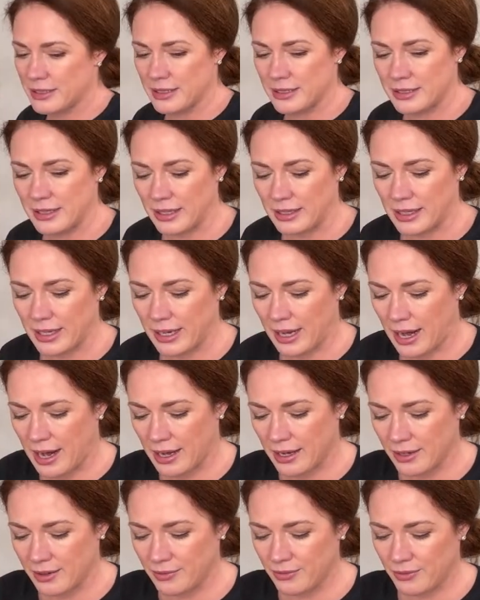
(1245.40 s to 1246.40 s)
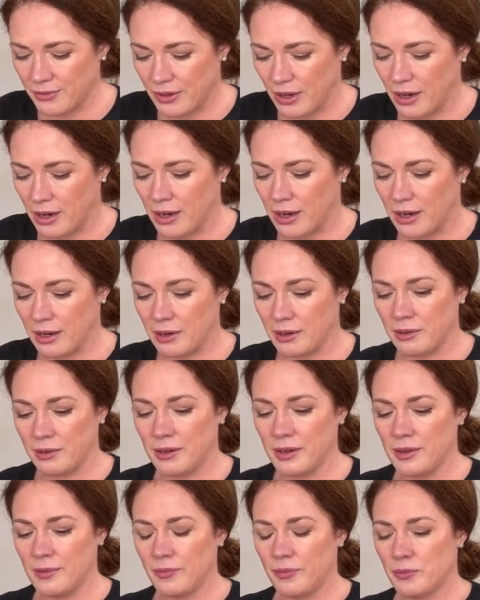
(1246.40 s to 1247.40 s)
is that they kind of are
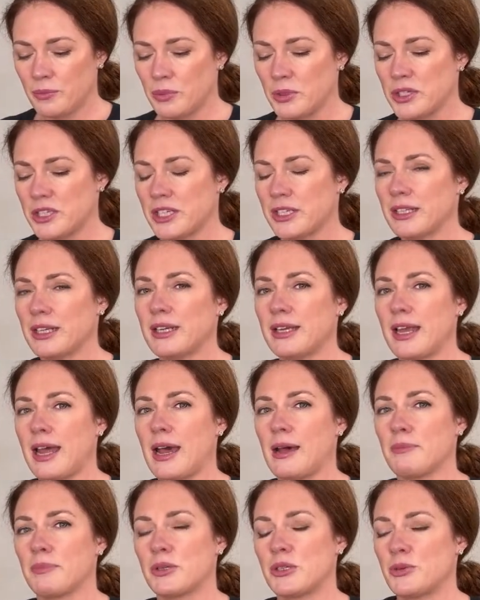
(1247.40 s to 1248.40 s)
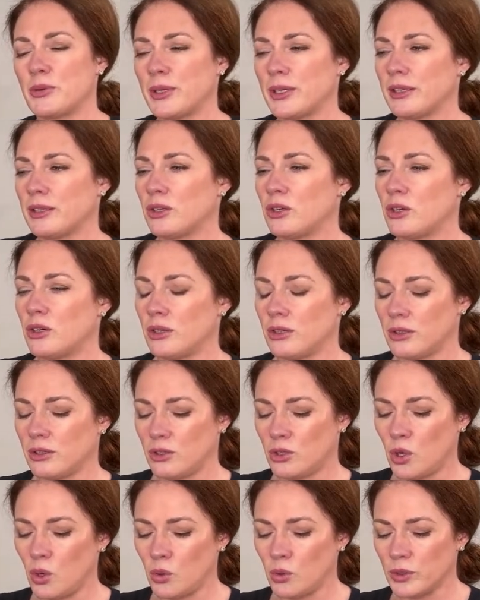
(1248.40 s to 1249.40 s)
bridging the gap between
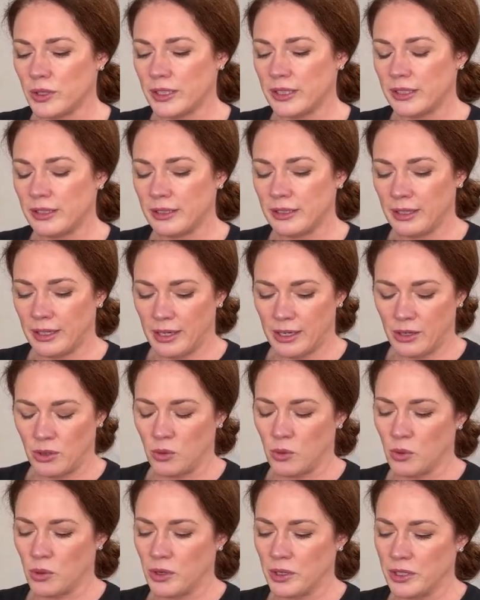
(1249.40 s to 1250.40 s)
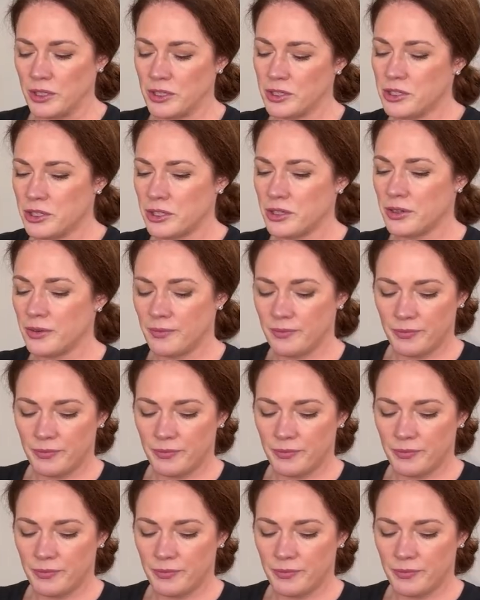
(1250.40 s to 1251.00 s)
golden and orange